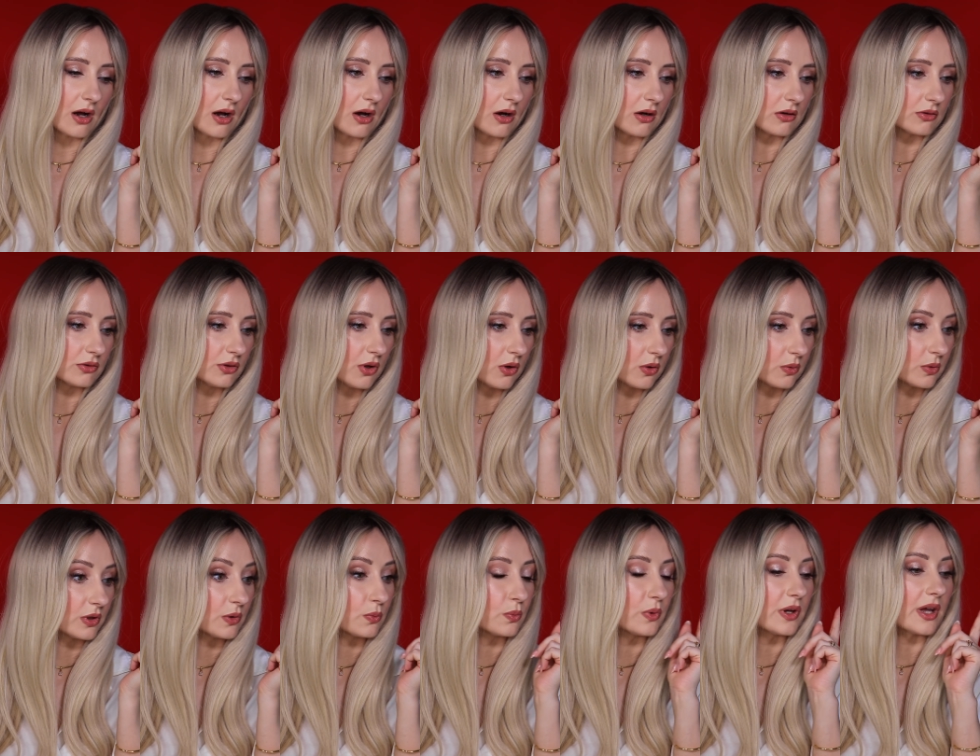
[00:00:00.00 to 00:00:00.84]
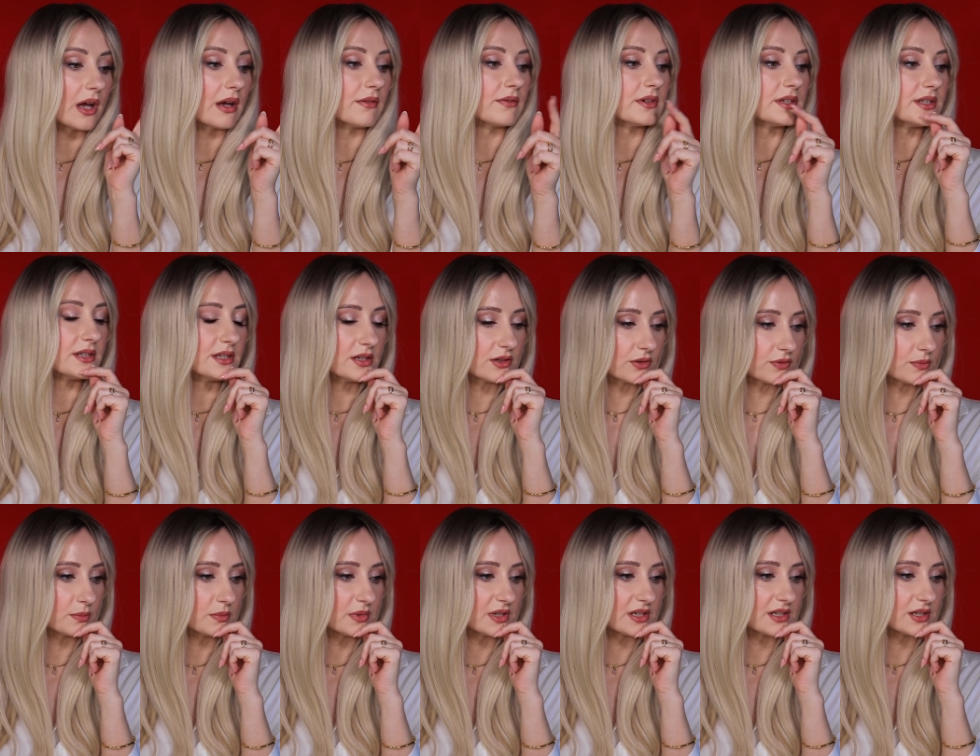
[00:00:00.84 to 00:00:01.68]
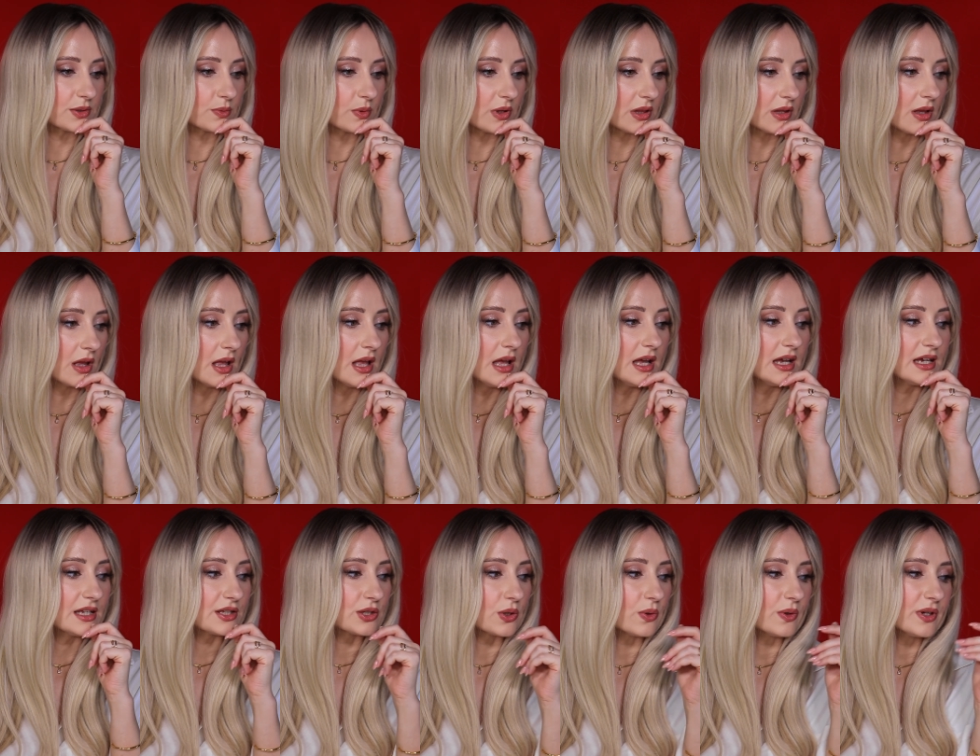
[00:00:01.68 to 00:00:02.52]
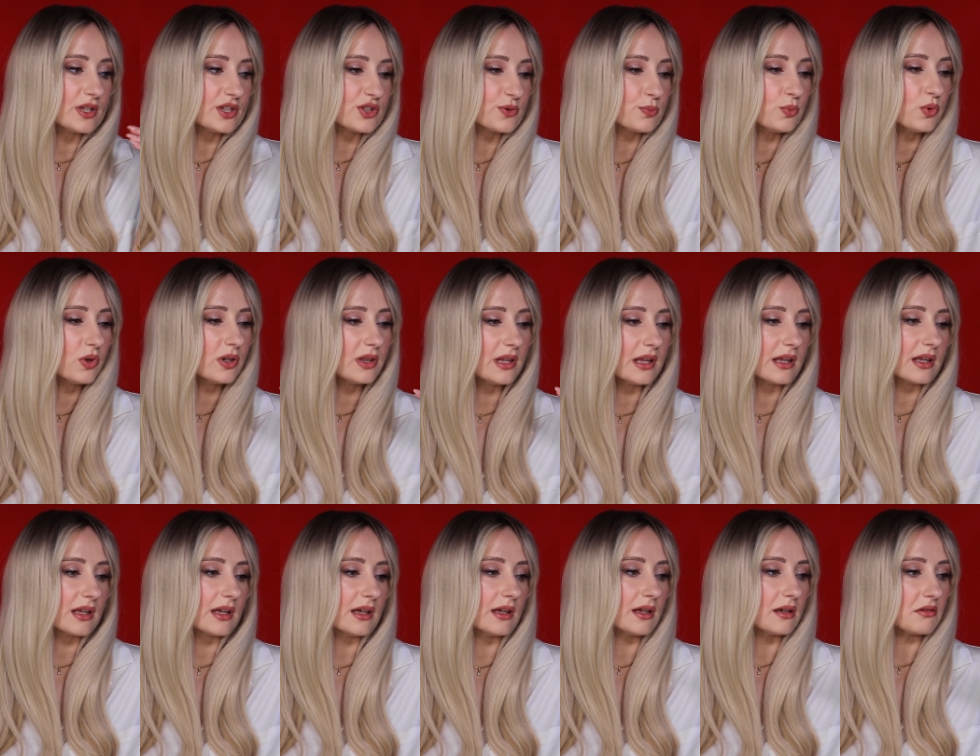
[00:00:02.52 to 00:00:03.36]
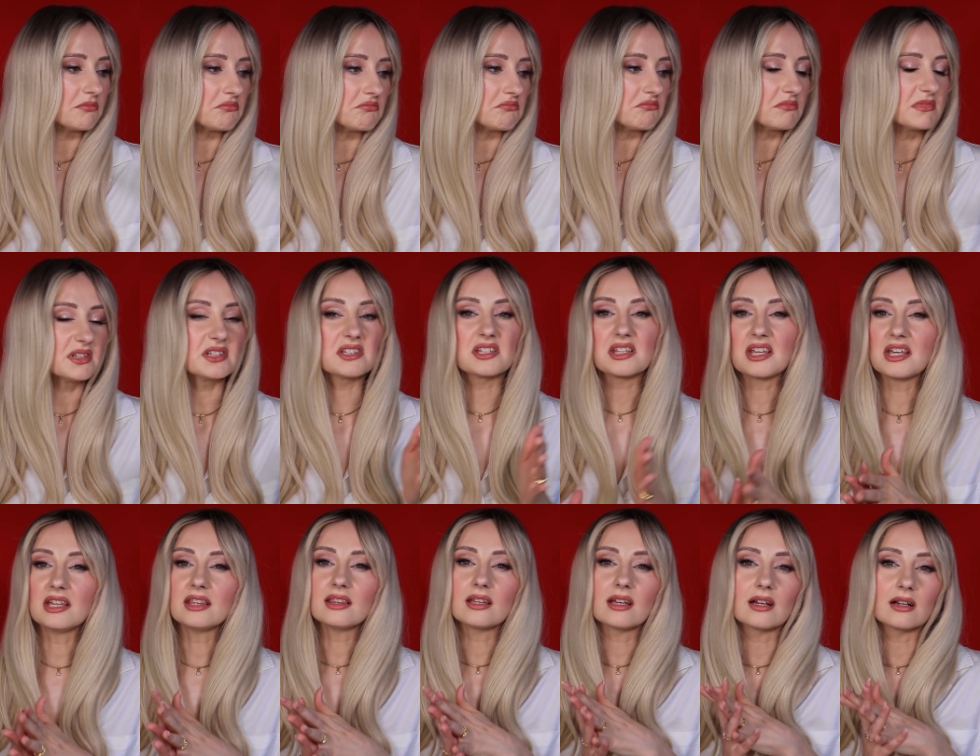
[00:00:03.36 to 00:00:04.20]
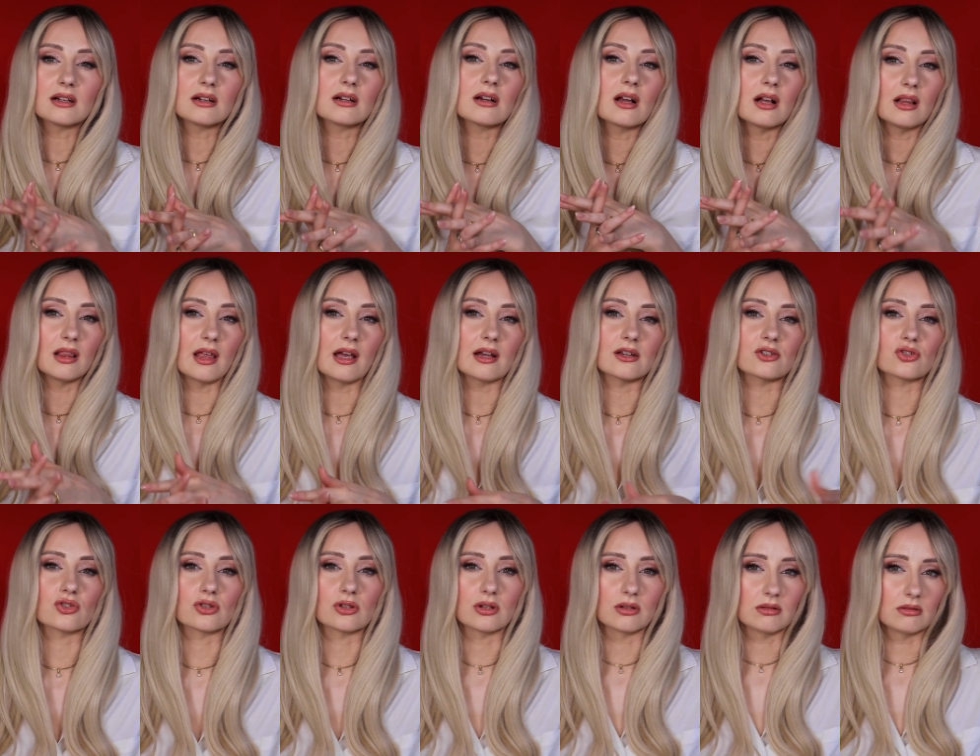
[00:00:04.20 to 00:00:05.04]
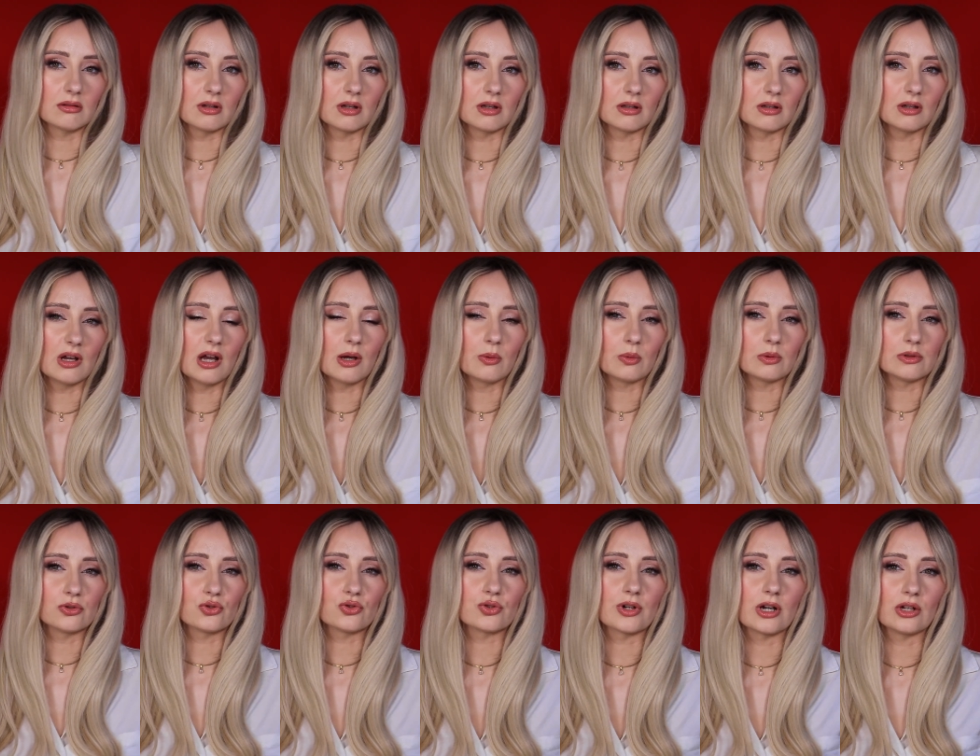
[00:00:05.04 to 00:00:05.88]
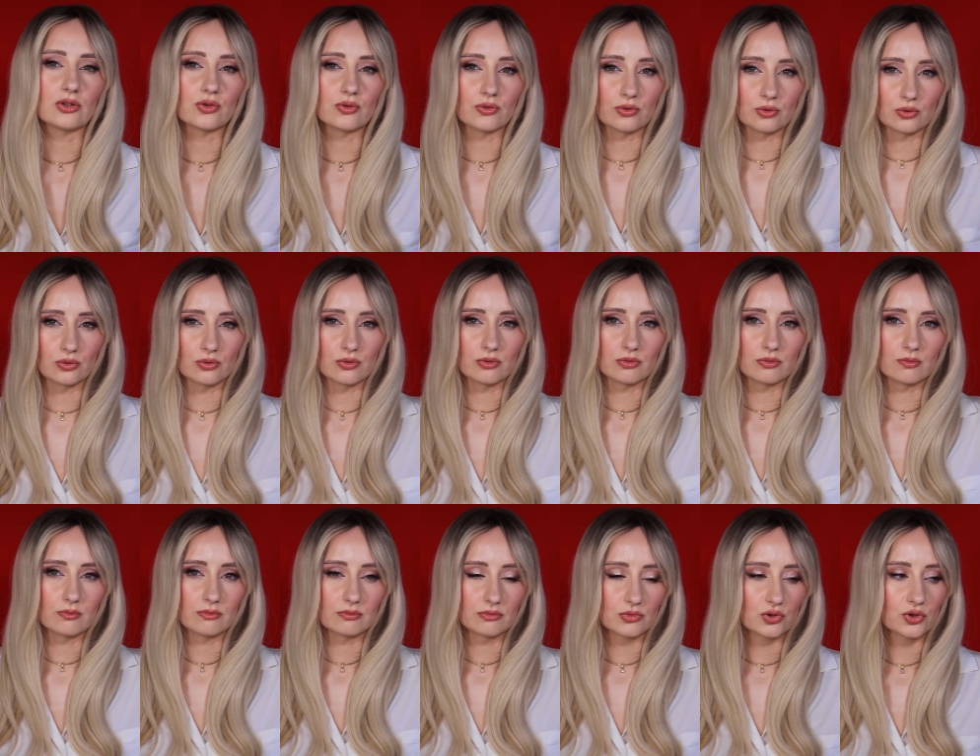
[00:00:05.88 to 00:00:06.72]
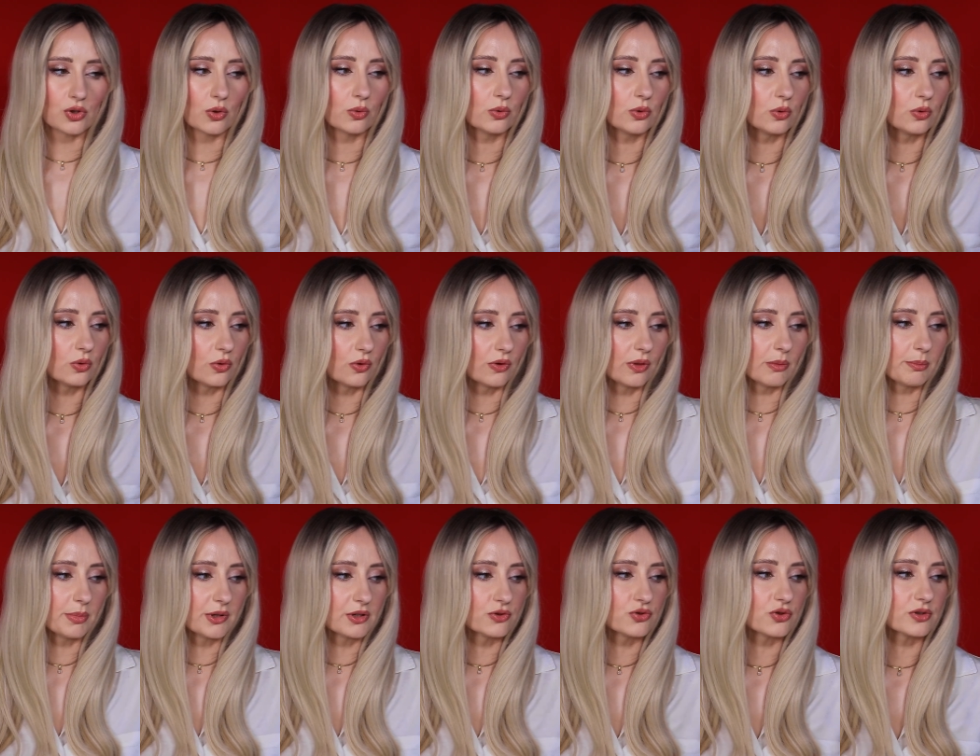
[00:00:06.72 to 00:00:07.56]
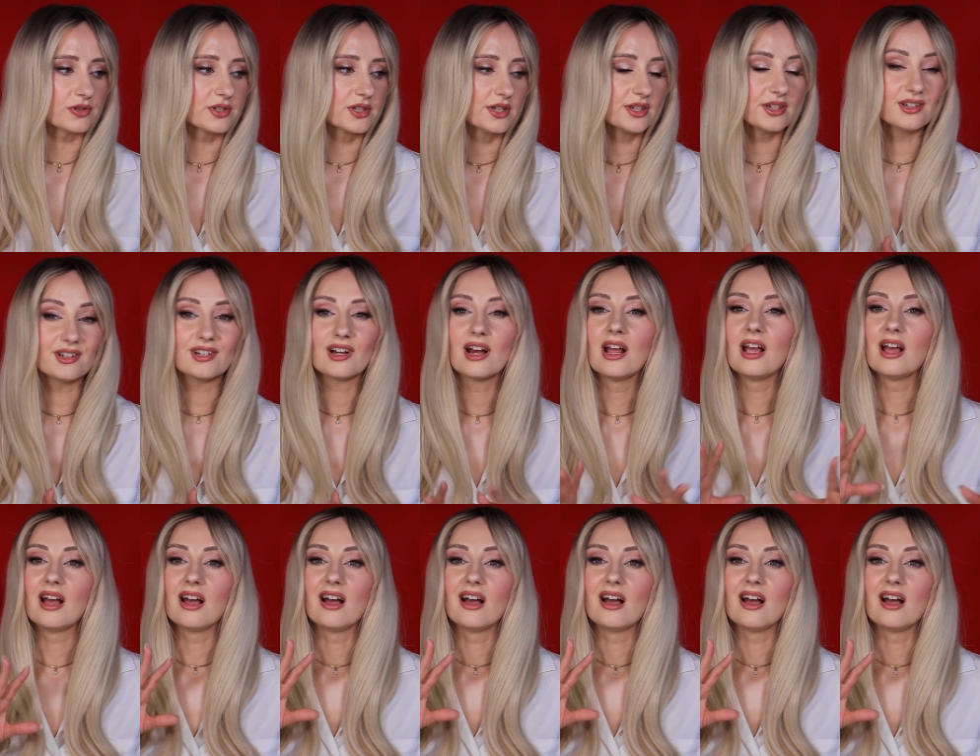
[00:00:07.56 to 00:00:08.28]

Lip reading: Oh no, we have a serum as well. So it's more like a skincare collection. I will try to show you the pictures here.